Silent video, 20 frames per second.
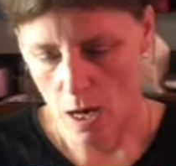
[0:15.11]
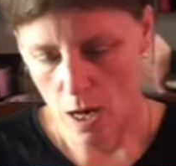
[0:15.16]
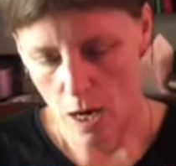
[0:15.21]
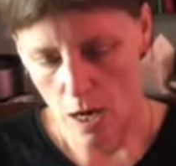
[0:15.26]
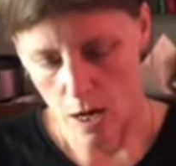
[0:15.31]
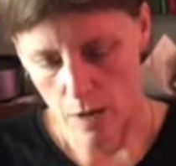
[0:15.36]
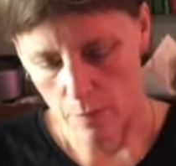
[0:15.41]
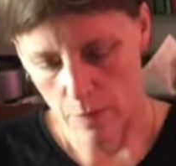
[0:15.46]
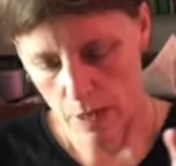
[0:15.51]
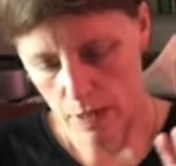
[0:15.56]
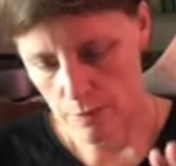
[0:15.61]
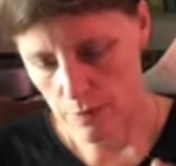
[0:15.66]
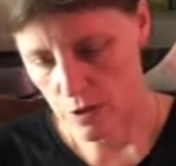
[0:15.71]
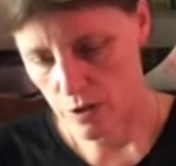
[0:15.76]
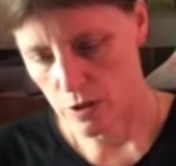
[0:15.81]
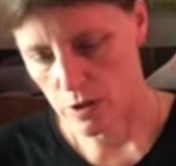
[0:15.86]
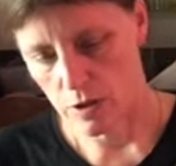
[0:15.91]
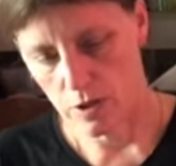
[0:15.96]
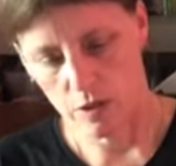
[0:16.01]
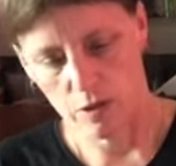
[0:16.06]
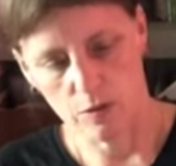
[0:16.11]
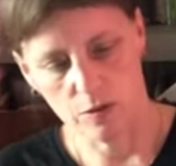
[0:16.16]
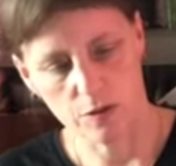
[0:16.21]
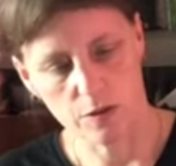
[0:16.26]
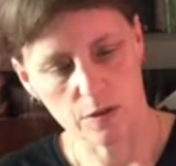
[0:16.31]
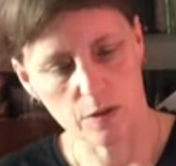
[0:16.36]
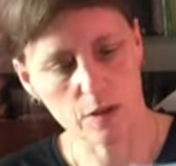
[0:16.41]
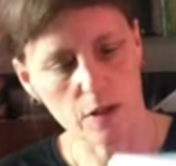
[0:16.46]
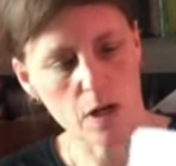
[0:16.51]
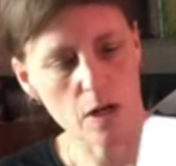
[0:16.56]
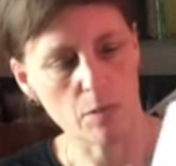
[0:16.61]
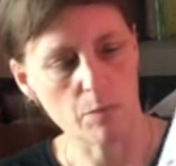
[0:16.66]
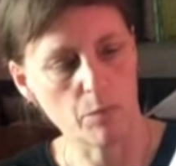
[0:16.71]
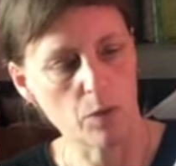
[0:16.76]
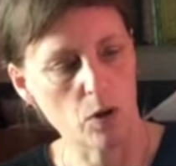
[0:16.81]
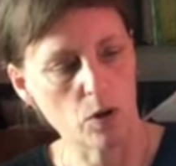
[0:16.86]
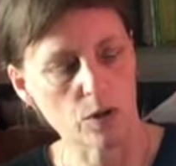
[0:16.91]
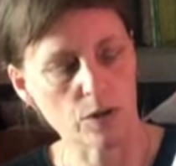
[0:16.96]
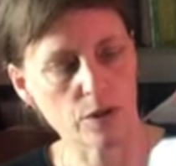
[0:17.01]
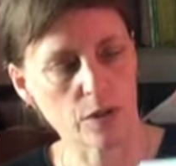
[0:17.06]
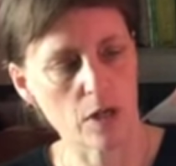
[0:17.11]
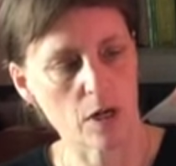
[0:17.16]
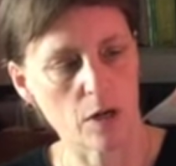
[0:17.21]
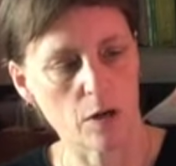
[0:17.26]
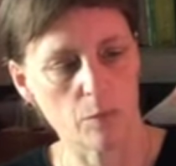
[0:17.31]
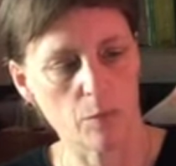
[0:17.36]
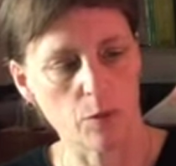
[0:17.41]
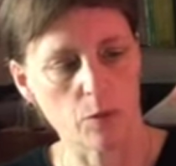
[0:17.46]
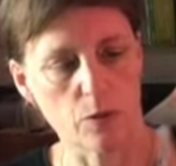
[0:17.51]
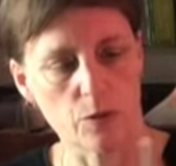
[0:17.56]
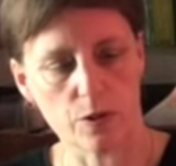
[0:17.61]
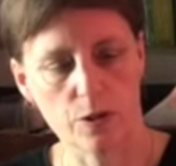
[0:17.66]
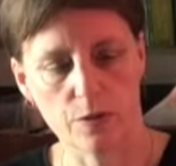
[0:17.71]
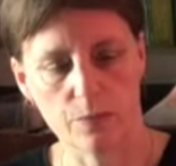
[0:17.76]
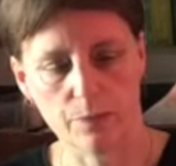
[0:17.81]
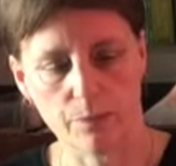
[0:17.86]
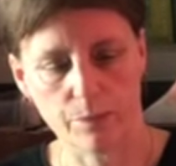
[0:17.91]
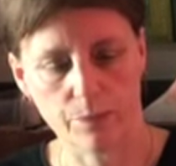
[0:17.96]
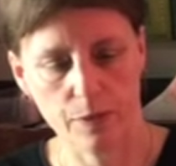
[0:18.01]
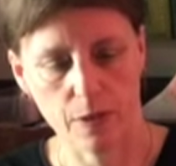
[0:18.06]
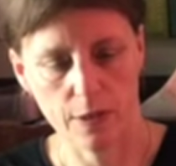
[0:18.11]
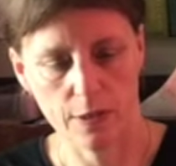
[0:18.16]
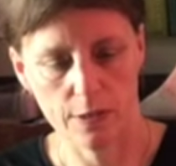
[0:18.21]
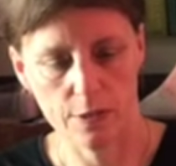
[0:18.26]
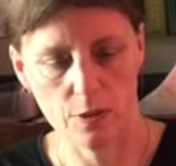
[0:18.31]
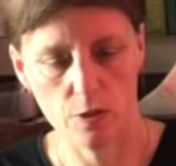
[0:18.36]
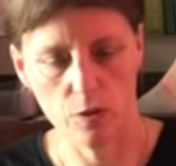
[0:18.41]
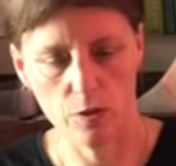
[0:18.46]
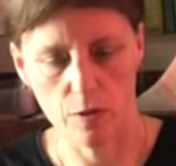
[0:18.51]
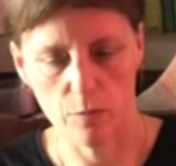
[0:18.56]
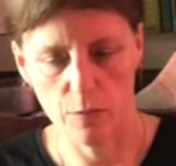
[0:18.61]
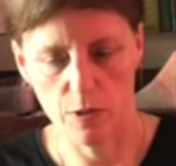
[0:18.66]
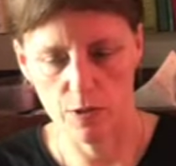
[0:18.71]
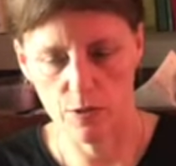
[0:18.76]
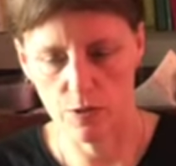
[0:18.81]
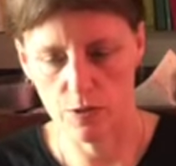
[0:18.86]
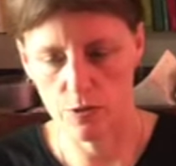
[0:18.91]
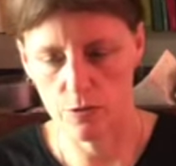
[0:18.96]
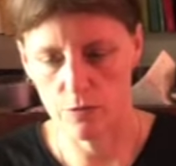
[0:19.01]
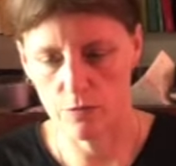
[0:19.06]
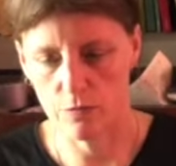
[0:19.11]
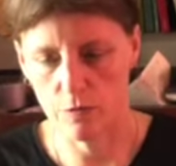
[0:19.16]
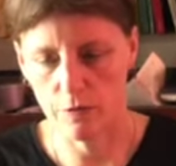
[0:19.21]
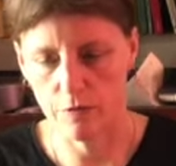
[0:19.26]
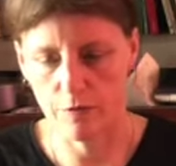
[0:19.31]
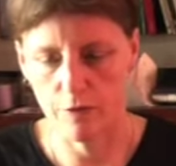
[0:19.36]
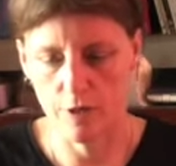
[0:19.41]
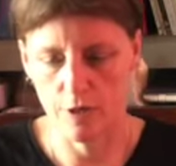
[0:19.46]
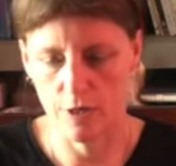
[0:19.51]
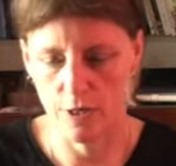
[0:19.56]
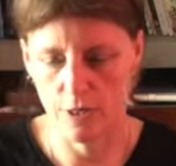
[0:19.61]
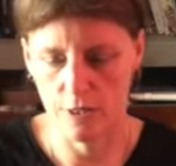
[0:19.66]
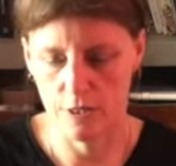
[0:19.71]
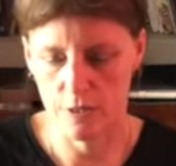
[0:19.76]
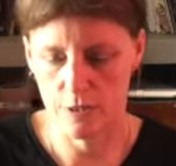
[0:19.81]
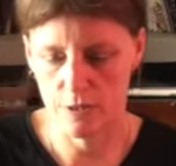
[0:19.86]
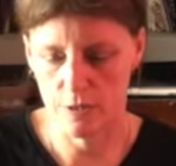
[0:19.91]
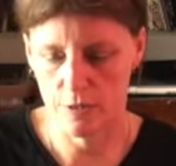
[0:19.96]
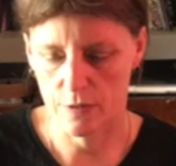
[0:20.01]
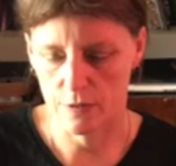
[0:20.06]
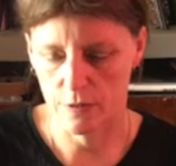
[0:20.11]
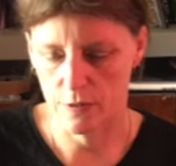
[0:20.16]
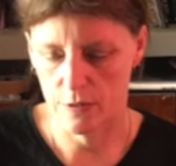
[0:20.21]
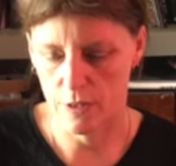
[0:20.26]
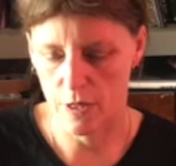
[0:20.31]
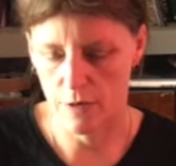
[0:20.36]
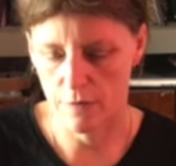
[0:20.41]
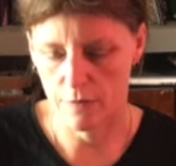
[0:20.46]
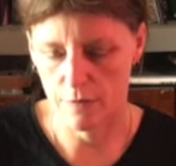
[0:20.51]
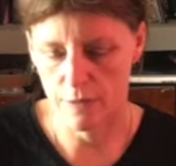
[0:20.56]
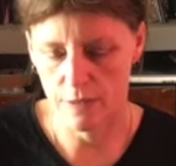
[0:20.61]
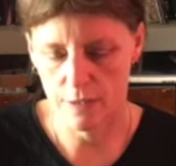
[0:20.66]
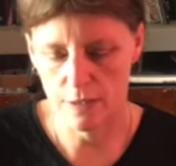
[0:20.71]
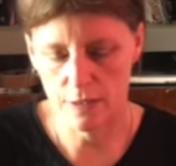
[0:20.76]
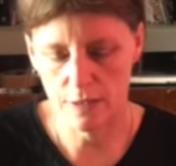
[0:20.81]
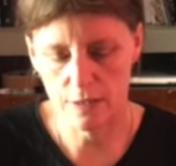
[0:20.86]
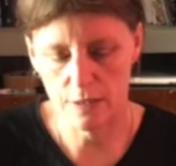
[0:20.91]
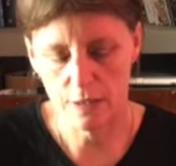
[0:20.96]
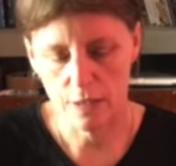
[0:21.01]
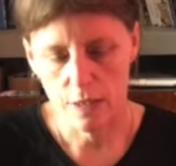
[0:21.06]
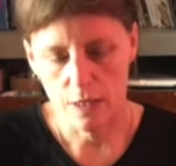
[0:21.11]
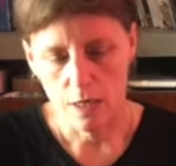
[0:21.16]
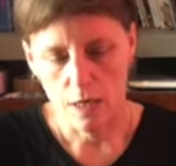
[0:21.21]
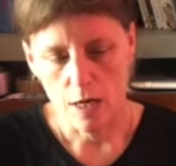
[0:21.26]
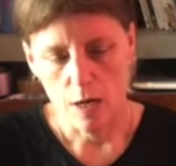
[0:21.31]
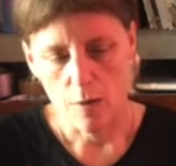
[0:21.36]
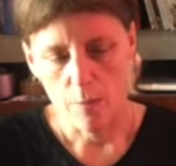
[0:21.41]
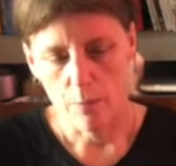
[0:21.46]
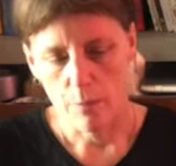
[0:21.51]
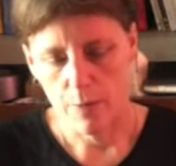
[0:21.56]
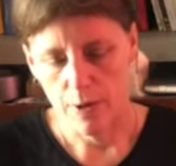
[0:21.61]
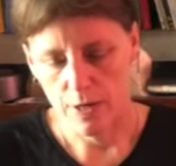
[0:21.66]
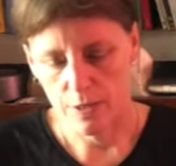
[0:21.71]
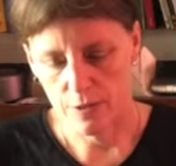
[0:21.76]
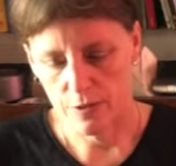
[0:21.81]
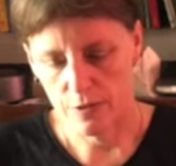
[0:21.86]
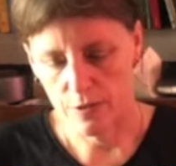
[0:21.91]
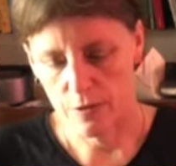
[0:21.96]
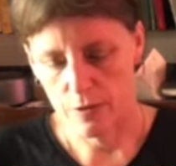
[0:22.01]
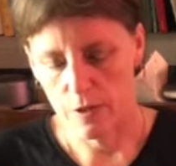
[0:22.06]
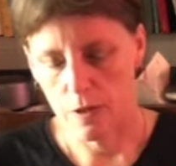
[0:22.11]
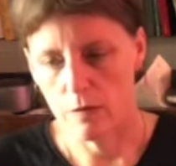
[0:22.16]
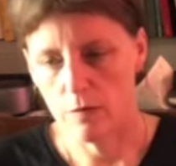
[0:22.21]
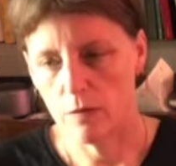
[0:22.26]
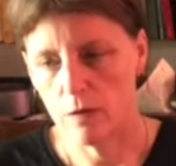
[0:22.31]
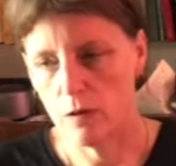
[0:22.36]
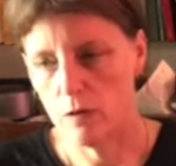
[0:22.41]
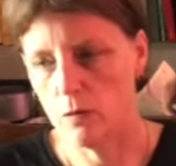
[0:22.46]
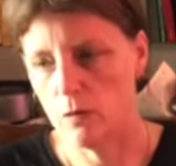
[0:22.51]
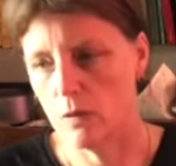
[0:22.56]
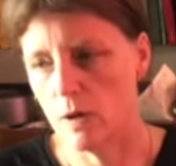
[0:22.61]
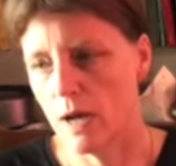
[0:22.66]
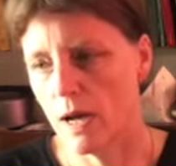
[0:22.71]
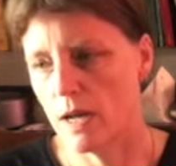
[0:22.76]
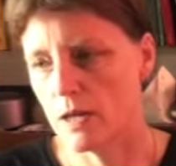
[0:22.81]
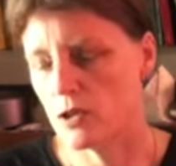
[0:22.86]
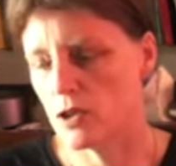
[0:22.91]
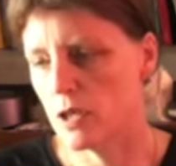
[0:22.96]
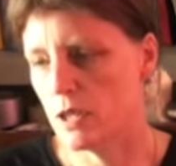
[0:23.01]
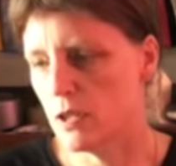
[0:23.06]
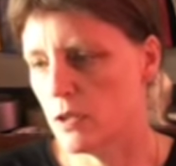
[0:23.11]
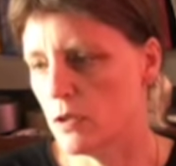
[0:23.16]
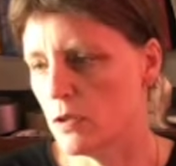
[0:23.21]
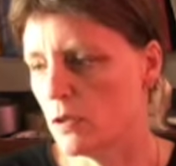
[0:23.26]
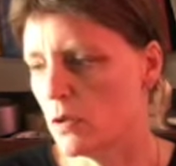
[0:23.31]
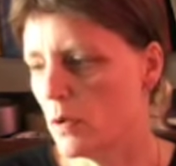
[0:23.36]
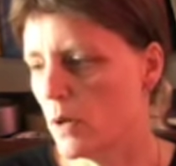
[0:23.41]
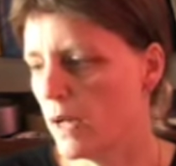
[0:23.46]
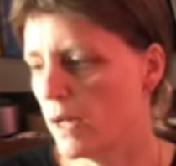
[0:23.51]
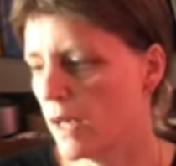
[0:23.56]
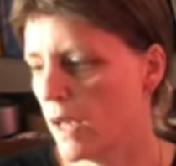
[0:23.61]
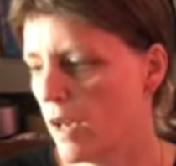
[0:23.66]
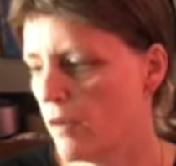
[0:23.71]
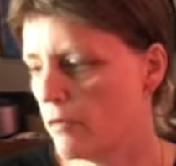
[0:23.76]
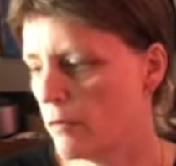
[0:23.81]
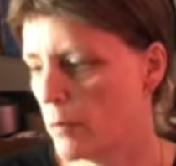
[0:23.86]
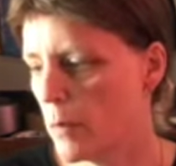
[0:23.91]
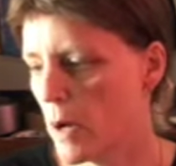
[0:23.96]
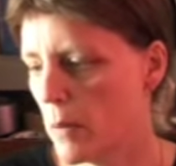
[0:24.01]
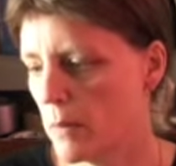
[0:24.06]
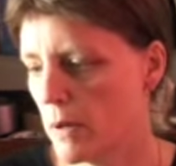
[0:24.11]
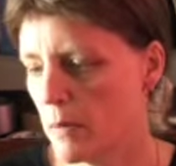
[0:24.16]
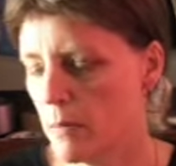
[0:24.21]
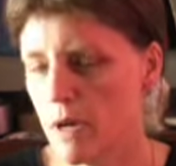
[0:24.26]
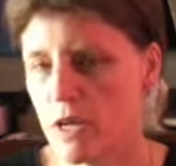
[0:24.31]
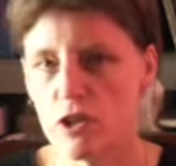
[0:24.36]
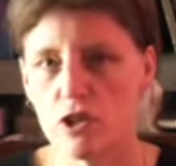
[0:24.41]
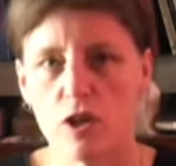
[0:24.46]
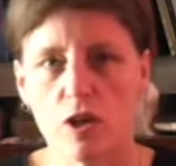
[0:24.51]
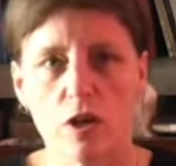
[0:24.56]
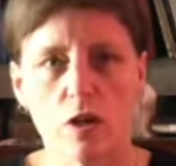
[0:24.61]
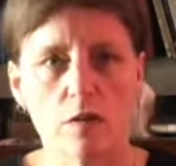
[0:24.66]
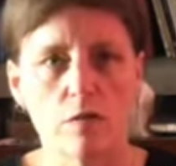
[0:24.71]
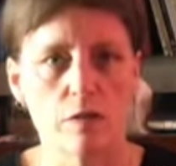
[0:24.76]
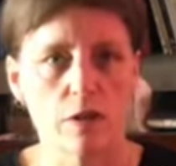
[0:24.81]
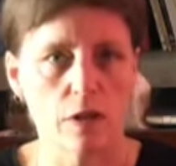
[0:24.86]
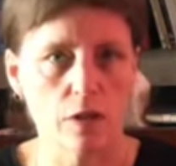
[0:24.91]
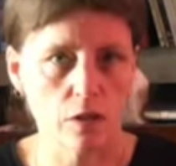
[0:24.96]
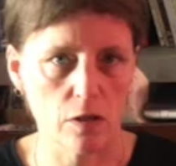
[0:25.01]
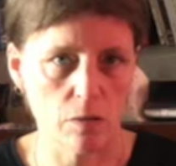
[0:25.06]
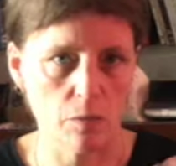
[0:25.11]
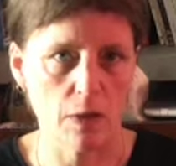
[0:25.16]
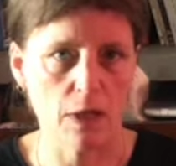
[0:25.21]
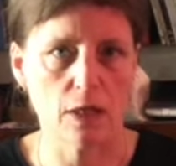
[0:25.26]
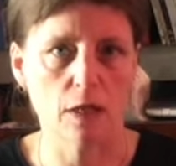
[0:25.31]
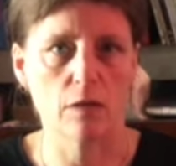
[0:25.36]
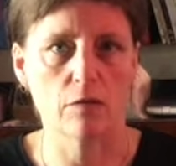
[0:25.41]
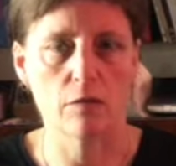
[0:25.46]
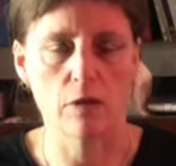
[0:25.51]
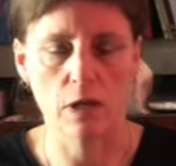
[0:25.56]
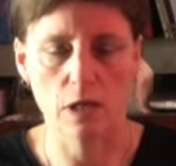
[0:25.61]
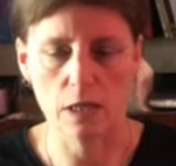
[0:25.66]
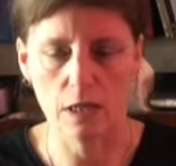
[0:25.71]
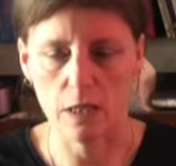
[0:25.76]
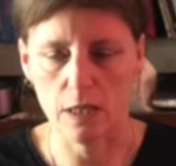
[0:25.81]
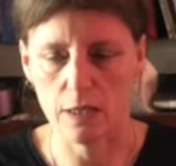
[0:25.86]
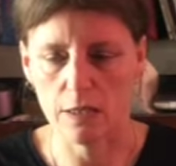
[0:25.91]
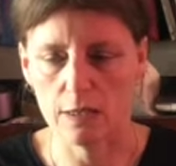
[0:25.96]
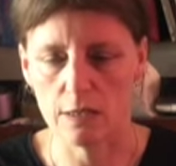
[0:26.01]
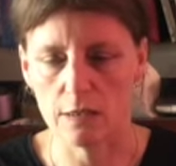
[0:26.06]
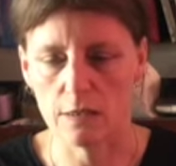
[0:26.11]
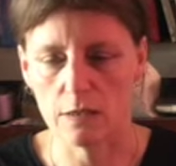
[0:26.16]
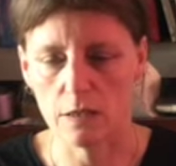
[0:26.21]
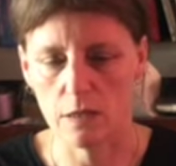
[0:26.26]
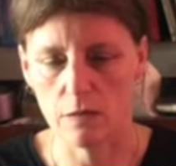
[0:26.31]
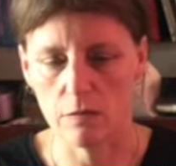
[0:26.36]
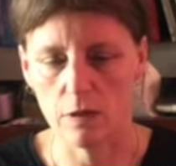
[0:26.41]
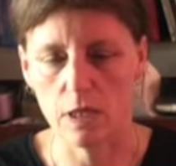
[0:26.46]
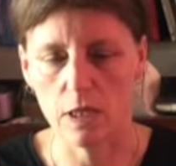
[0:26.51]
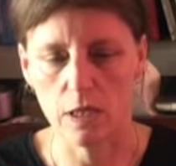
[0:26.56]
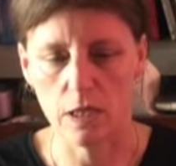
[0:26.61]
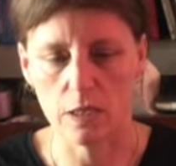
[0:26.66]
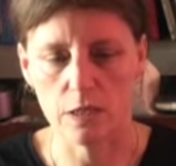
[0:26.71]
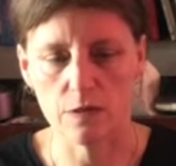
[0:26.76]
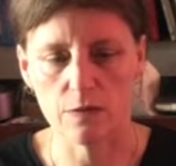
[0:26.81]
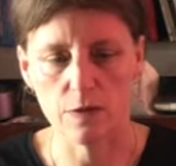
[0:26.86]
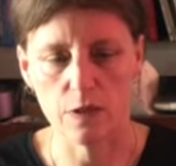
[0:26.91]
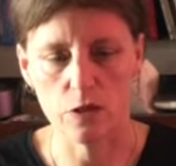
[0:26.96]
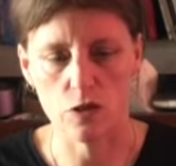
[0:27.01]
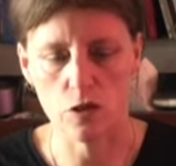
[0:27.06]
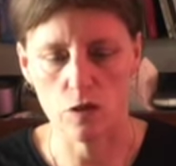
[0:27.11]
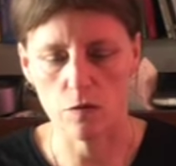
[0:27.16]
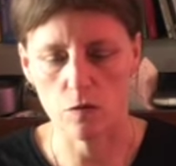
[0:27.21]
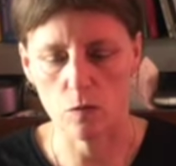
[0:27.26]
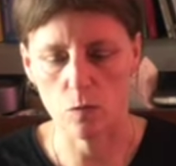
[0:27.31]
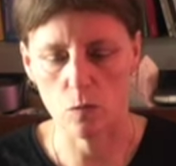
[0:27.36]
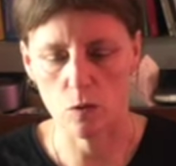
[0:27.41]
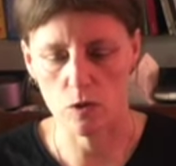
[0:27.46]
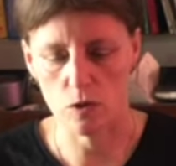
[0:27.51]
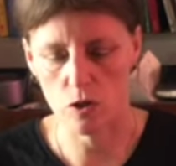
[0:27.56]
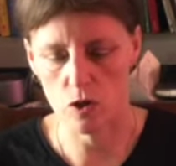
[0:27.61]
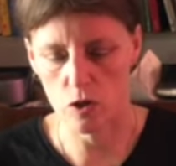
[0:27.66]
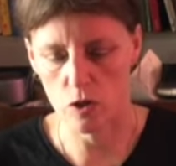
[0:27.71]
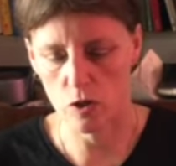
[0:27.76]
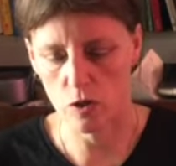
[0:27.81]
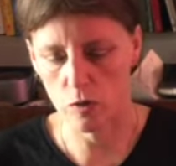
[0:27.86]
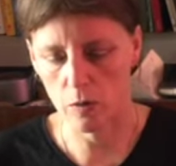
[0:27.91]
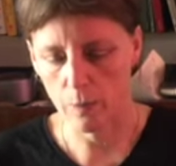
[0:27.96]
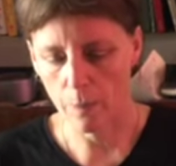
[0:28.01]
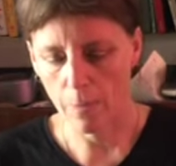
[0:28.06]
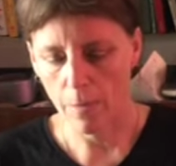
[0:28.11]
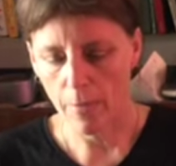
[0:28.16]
I'm just going to use box cardboard. It's not the most refined surface, but if you actually do quite careful papier-mâché over it, you can make it a really nice finish if you want to.